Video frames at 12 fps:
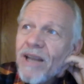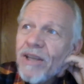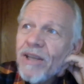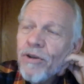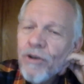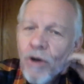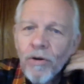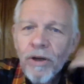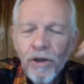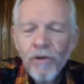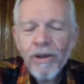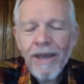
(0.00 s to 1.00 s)

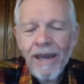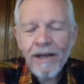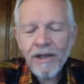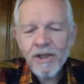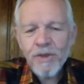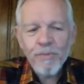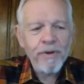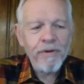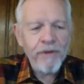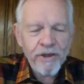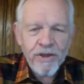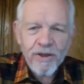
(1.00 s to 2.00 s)
You can't
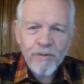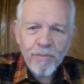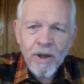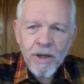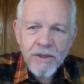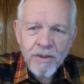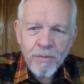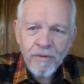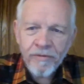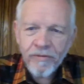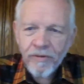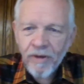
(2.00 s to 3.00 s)
experience the
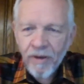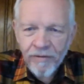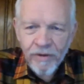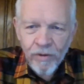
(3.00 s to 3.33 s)
blossom of an